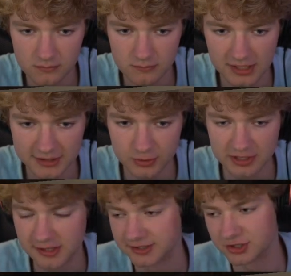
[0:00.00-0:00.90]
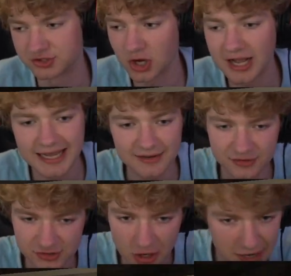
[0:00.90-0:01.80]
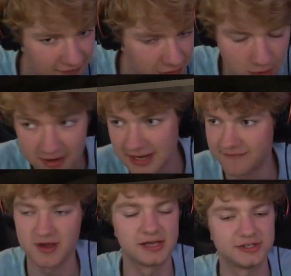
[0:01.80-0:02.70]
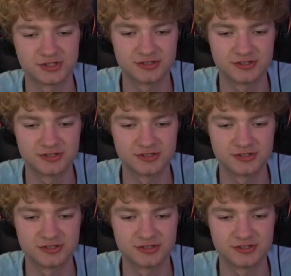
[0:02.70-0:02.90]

Yeah, that's what I think. So again, sorry everyone if I just